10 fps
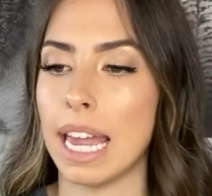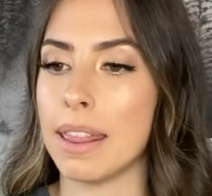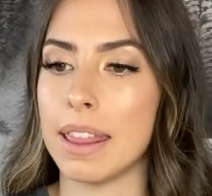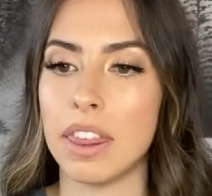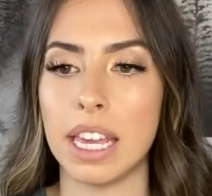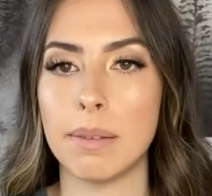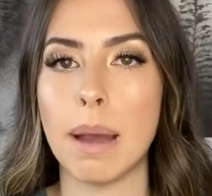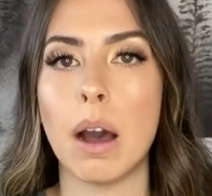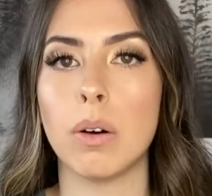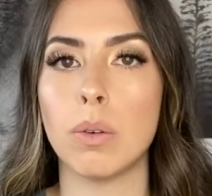And the thing
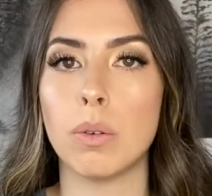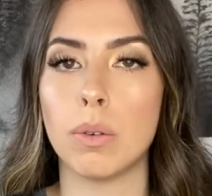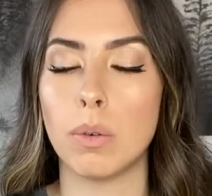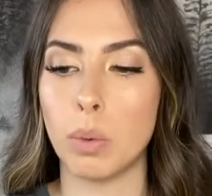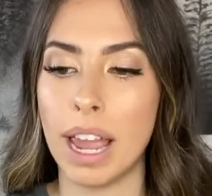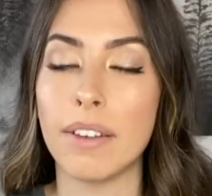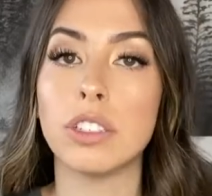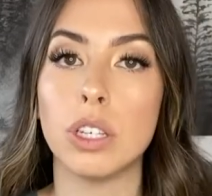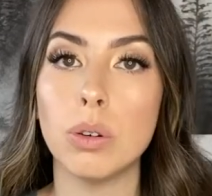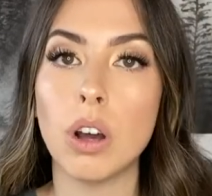about, we have
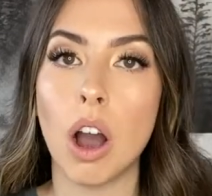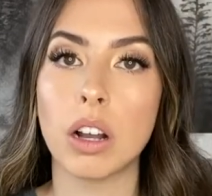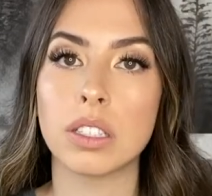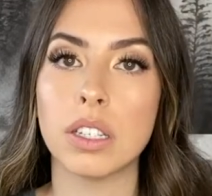two dogs,